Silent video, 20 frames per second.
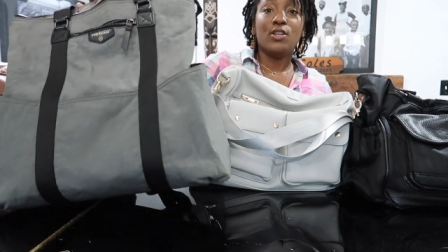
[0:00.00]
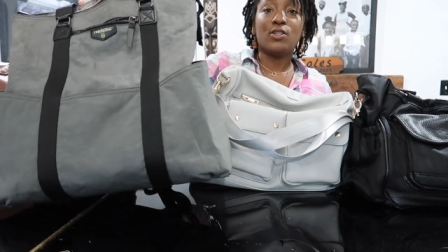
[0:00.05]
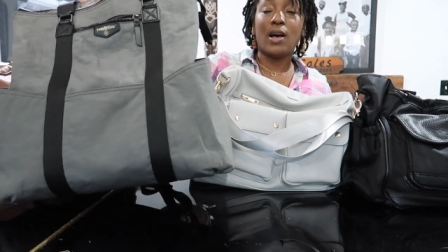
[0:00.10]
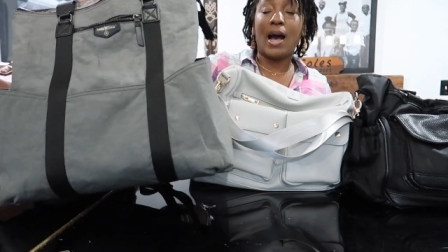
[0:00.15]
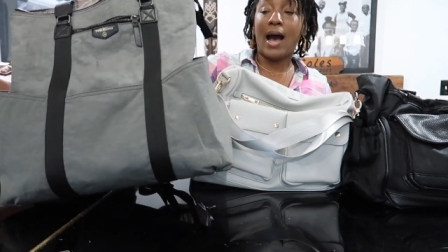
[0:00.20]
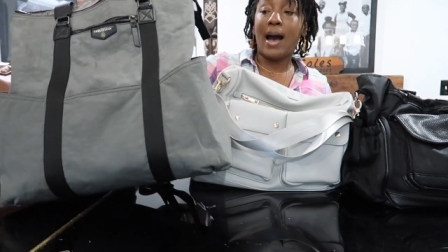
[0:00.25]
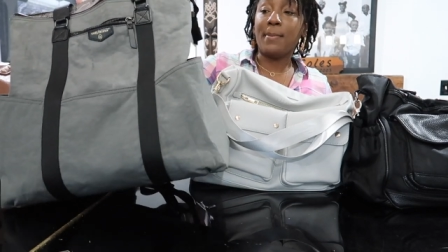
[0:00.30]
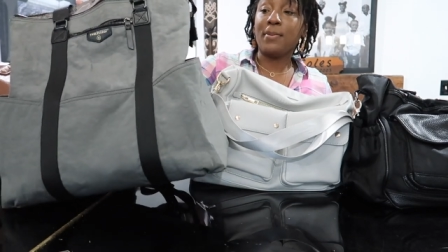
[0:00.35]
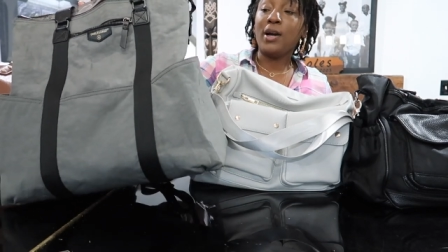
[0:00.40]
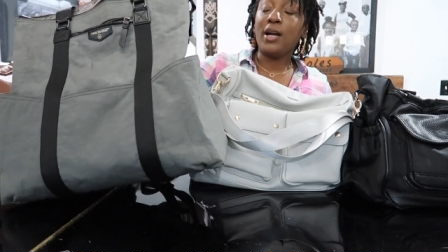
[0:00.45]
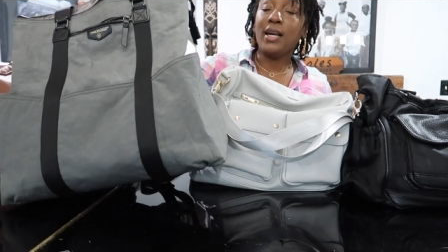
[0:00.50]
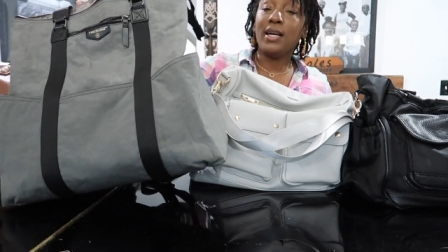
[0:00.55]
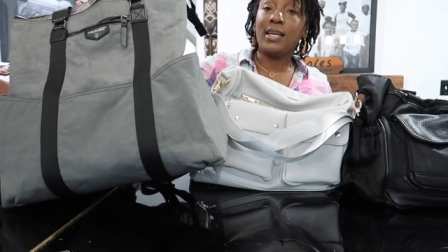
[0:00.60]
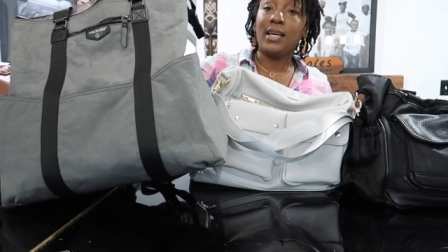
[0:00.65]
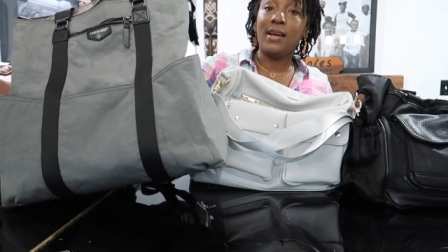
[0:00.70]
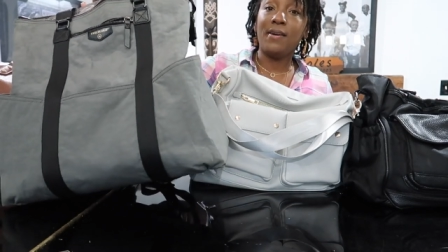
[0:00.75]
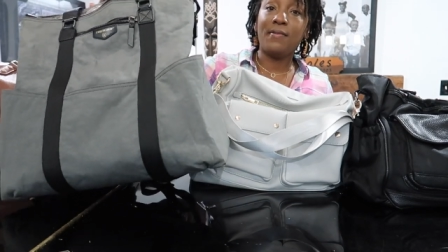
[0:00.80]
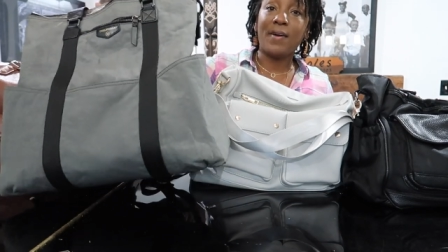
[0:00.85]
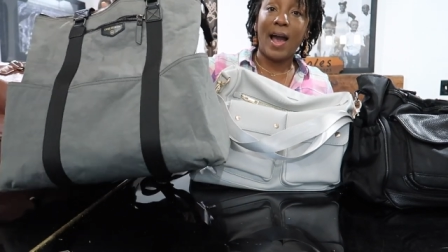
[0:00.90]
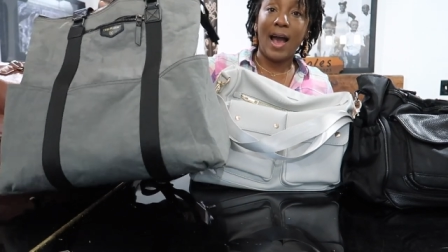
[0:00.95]
So I'm gonna
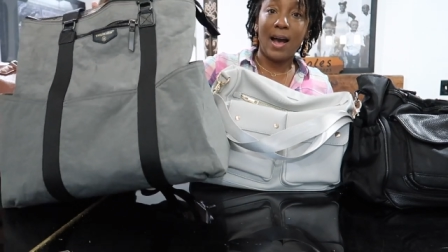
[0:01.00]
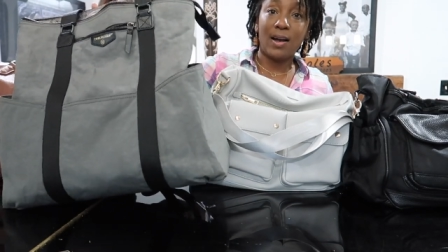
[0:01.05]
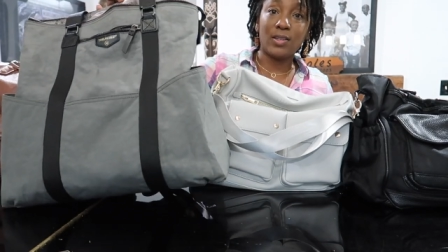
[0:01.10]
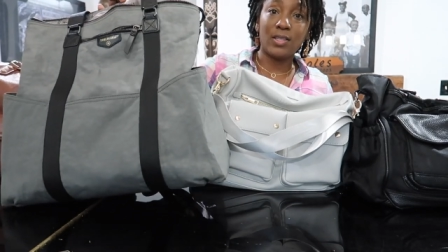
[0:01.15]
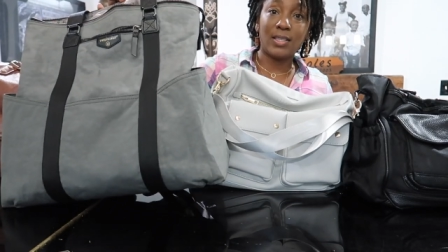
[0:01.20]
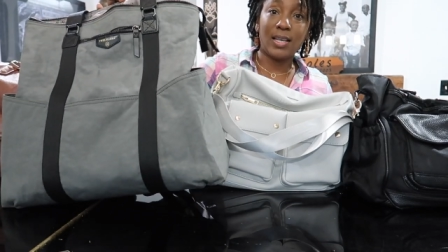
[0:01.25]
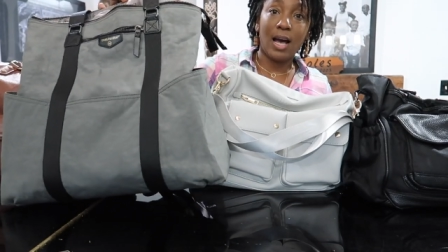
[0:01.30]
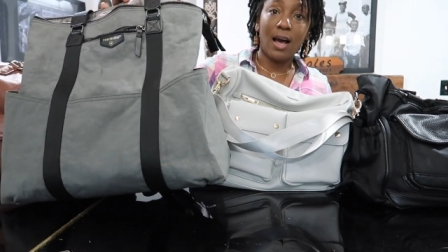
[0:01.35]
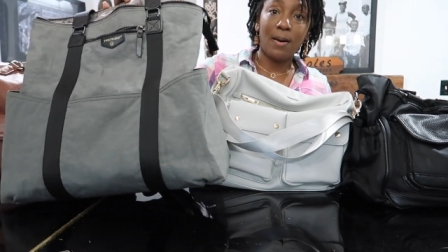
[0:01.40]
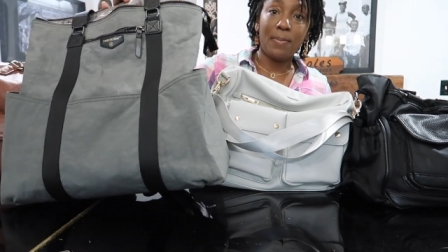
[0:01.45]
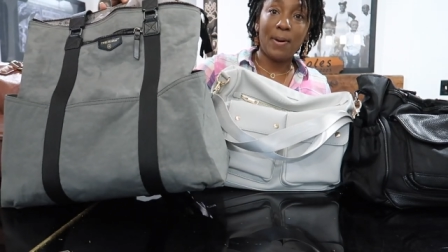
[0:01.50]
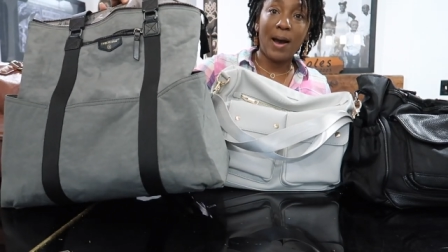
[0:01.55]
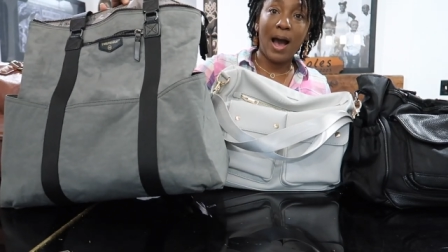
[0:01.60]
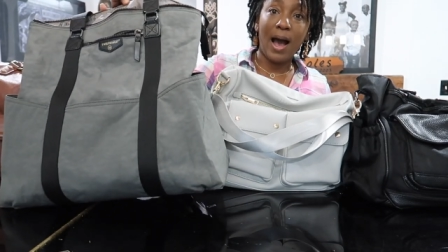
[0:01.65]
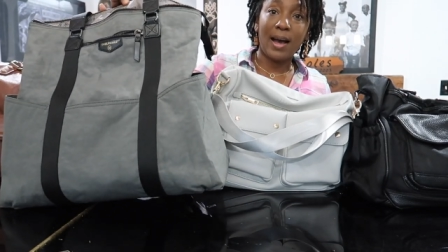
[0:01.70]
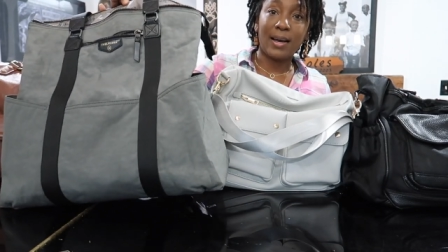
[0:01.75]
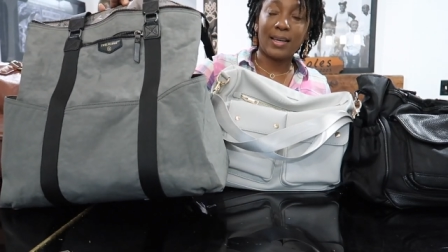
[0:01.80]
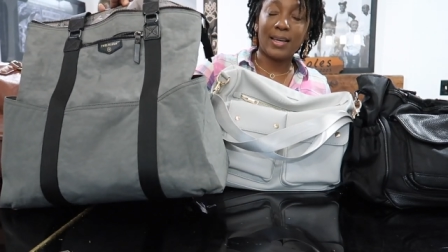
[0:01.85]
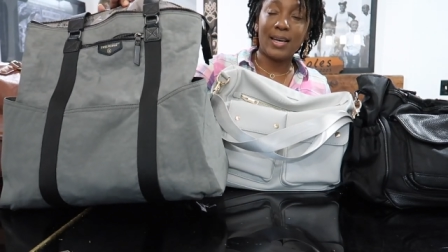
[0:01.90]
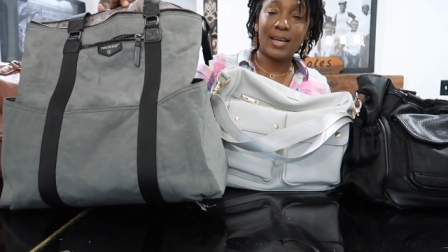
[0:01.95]
give outside
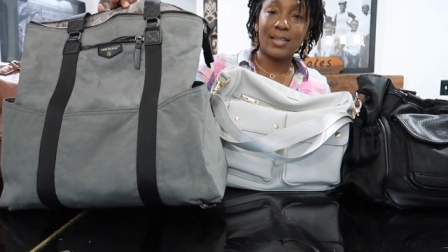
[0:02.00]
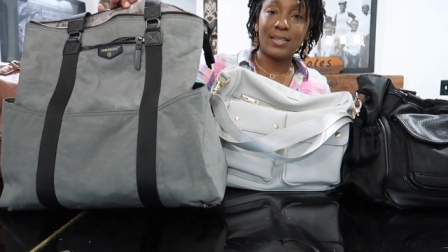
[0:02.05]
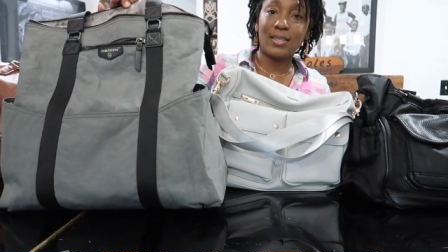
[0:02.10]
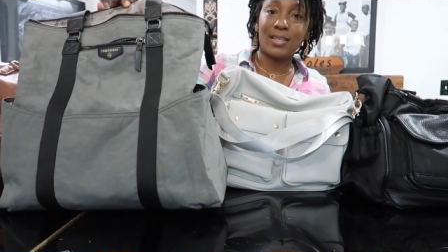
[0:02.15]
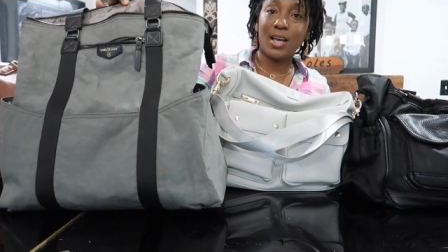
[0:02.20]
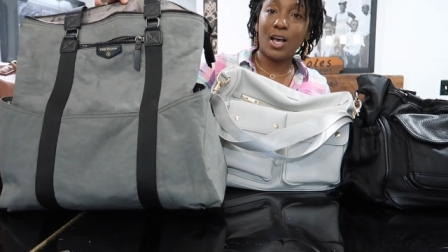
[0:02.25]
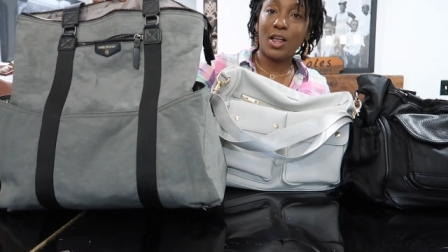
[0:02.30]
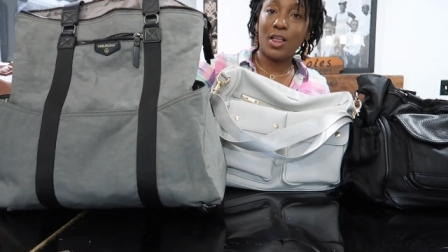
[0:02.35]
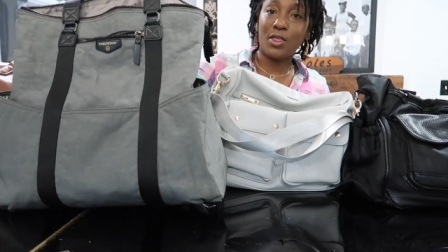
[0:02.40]
pockets